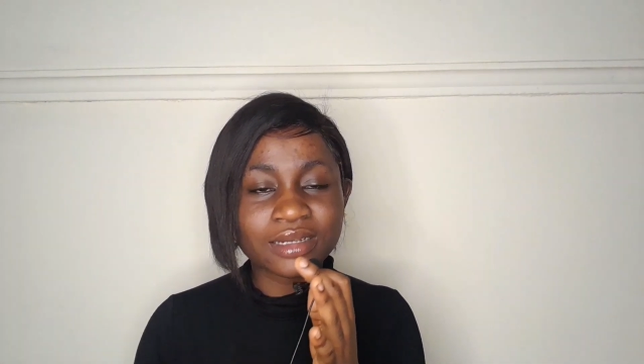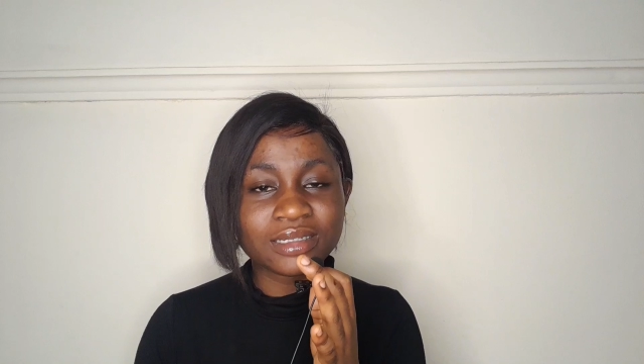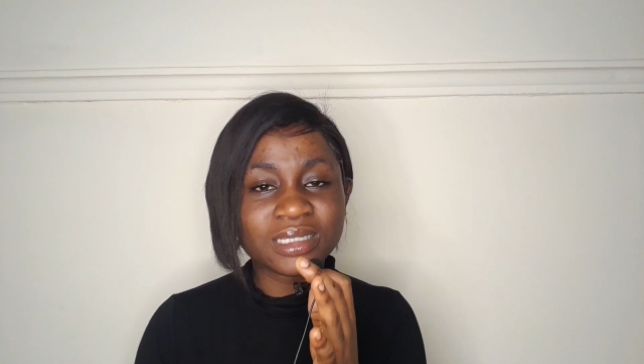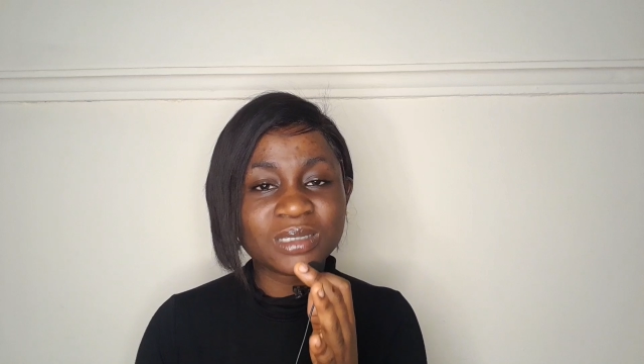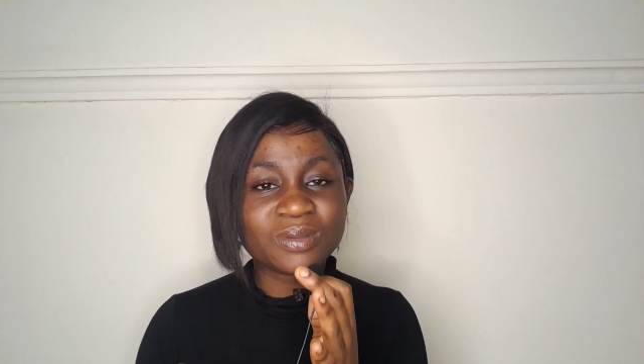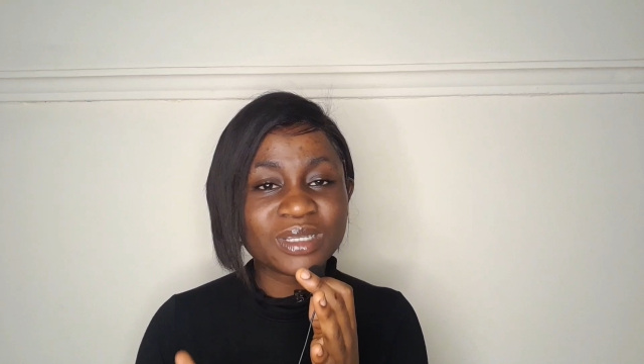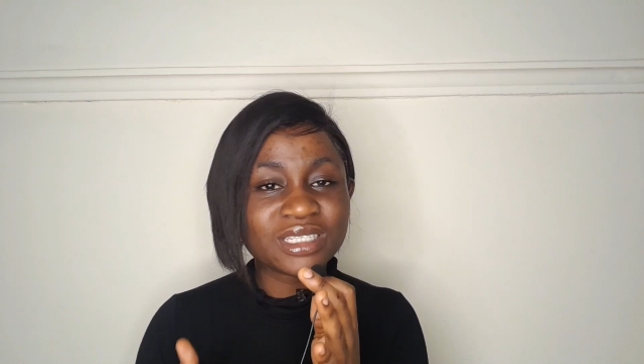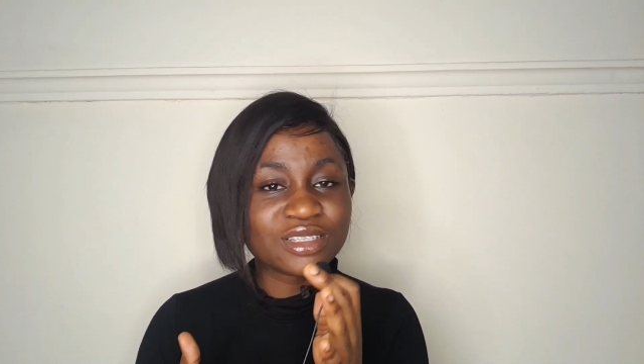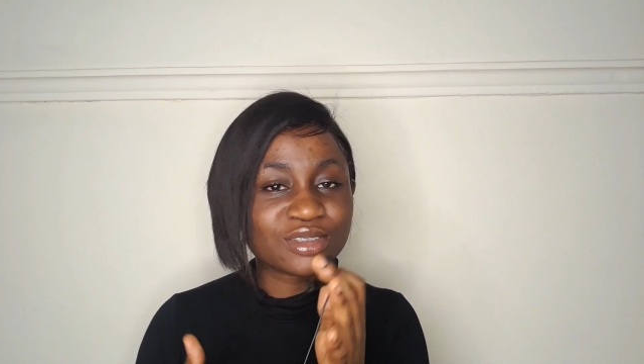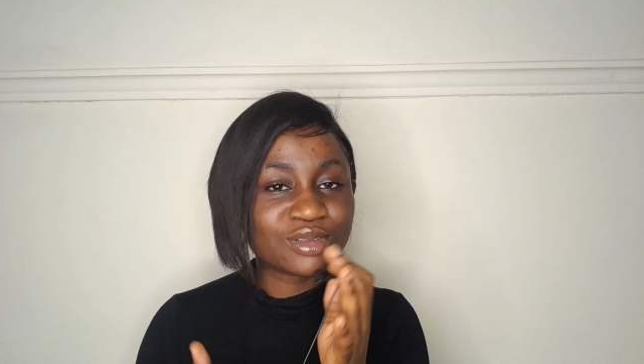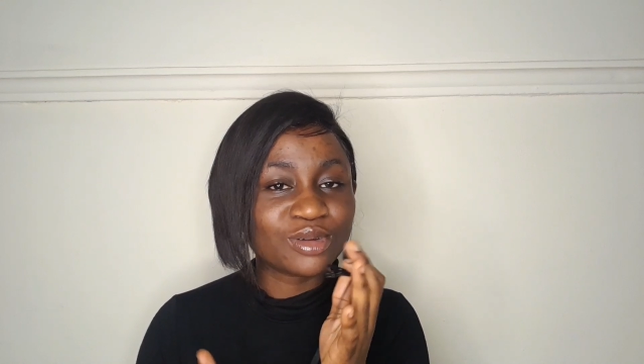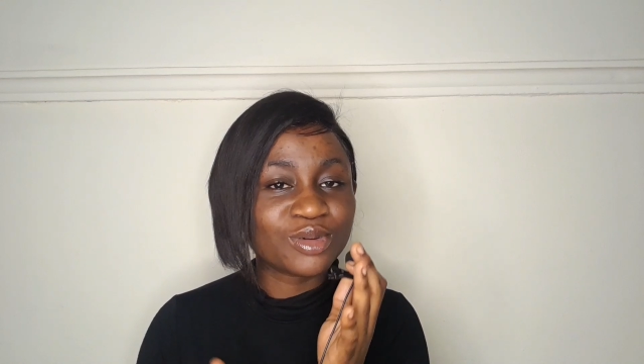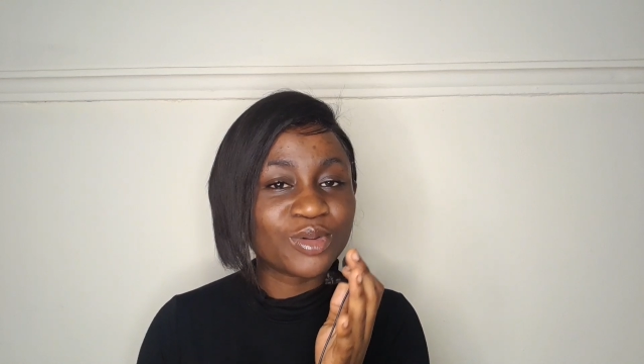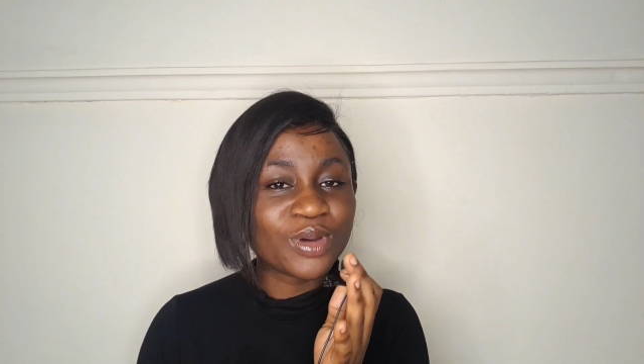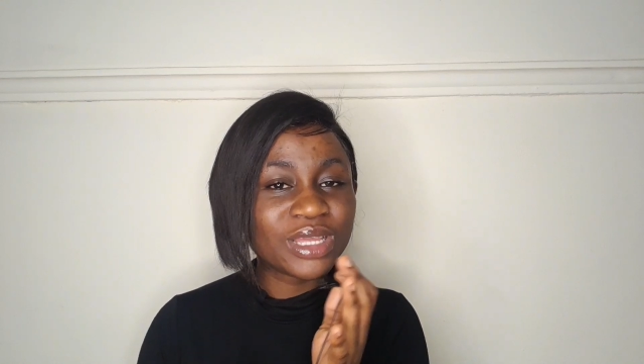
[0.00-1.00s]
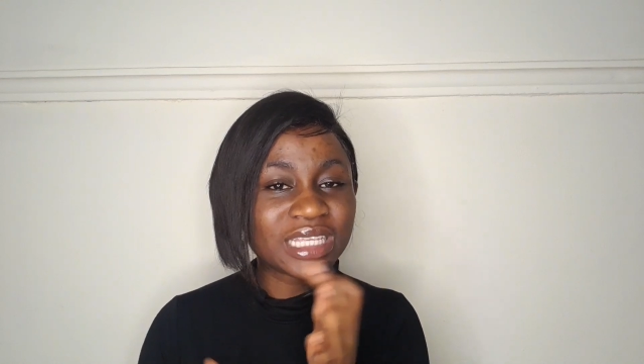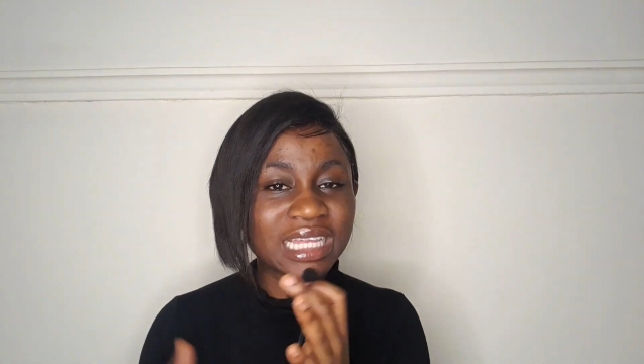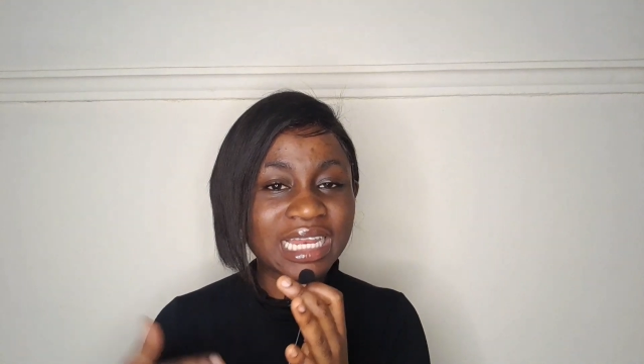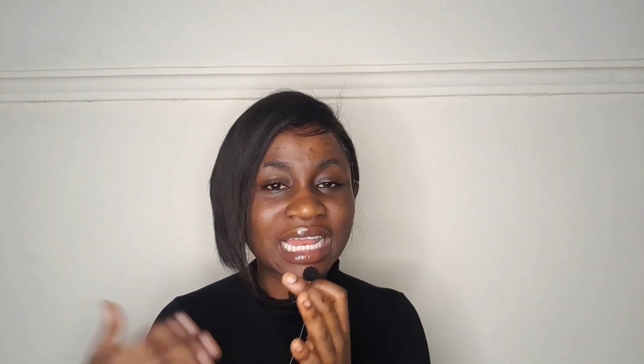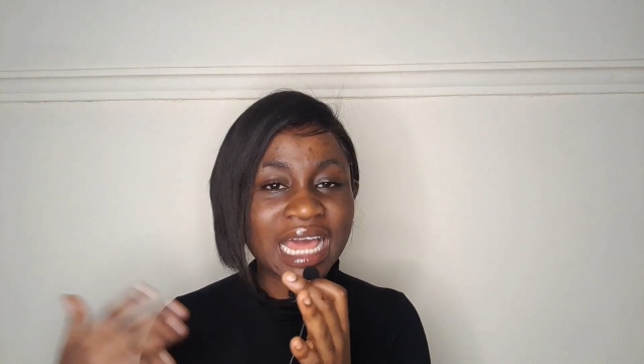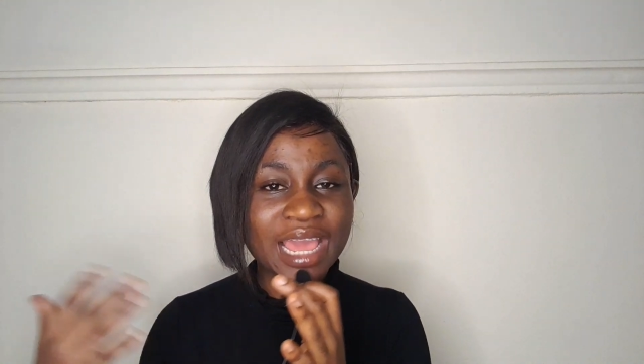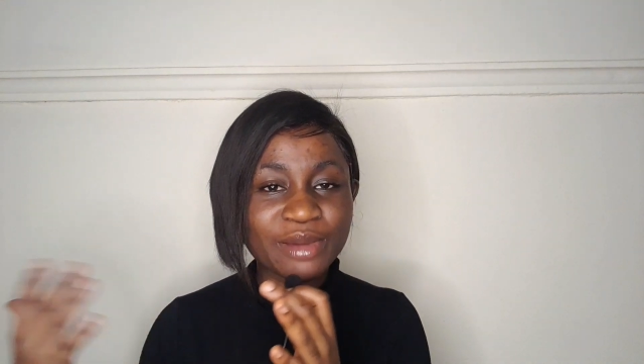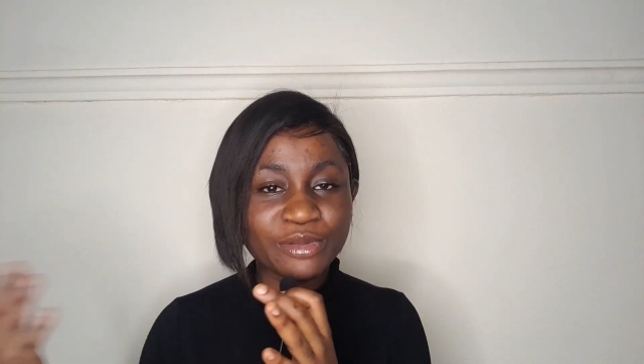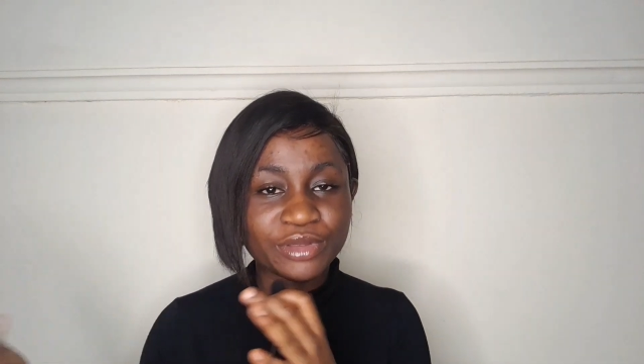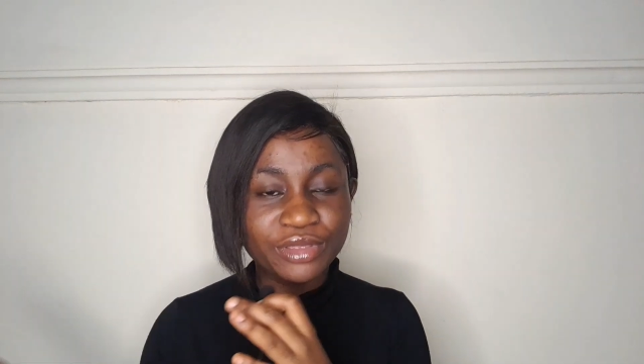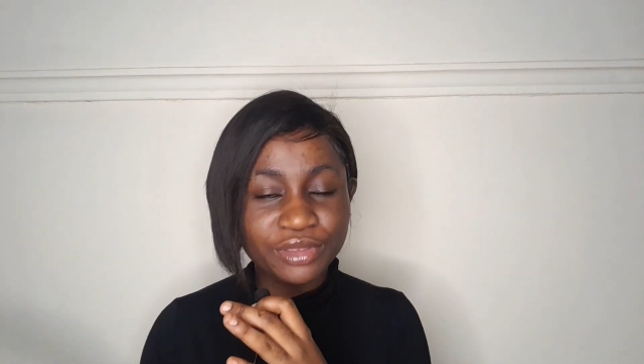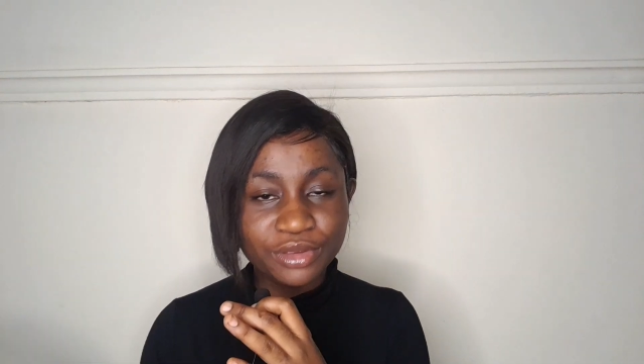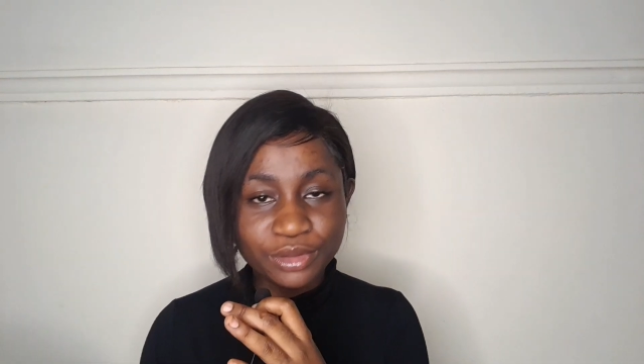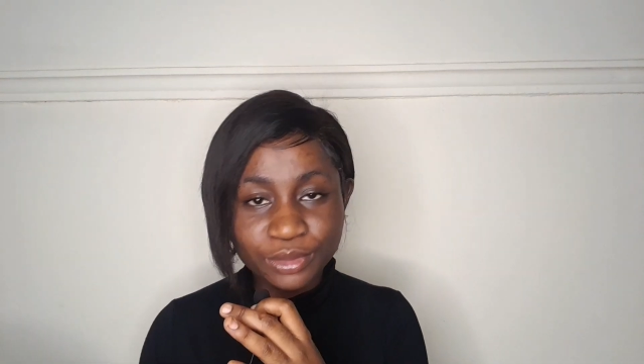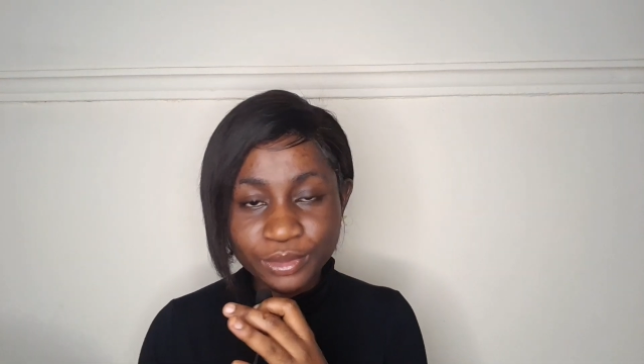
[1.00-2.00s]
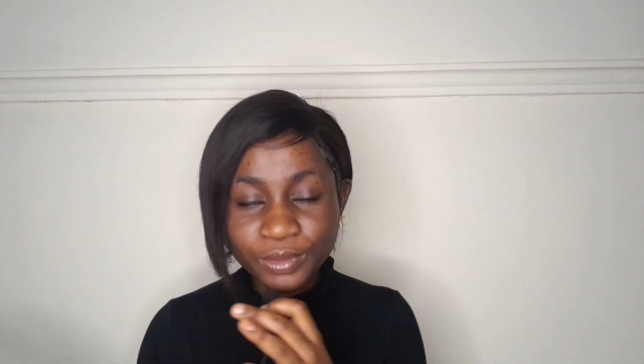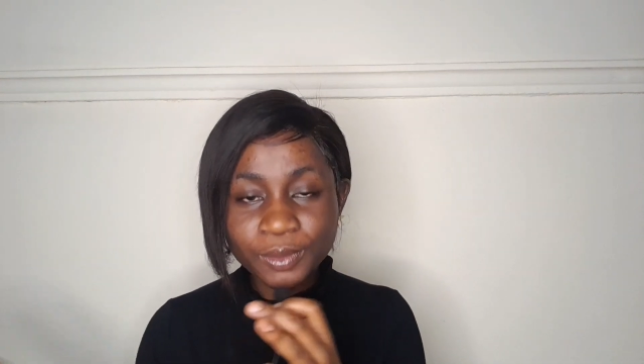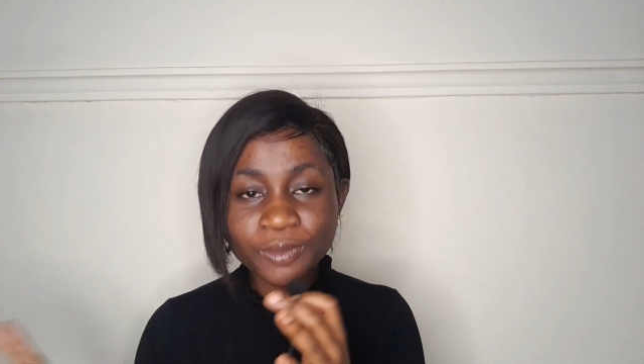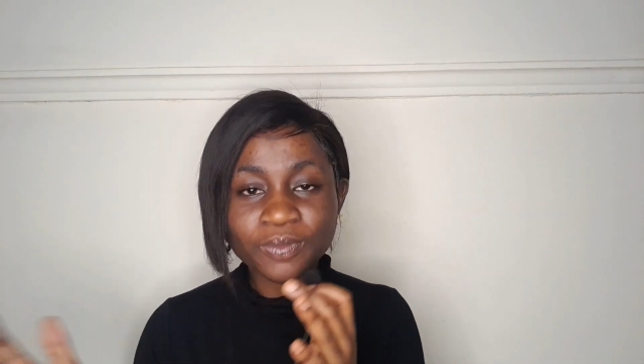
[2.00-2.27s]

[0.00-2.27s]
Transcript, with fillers: this person is not going in line with you,